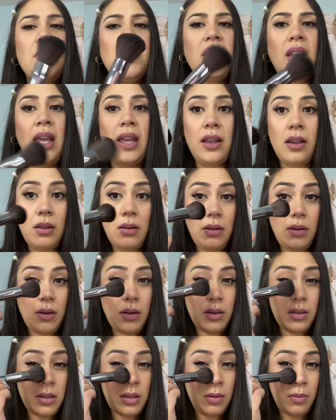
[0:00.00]
like
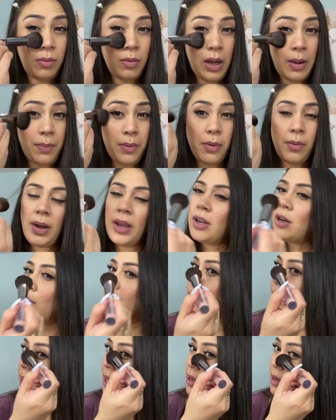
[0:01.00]
to wipe away your
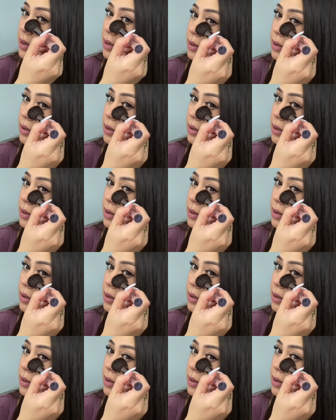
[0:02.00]
bake.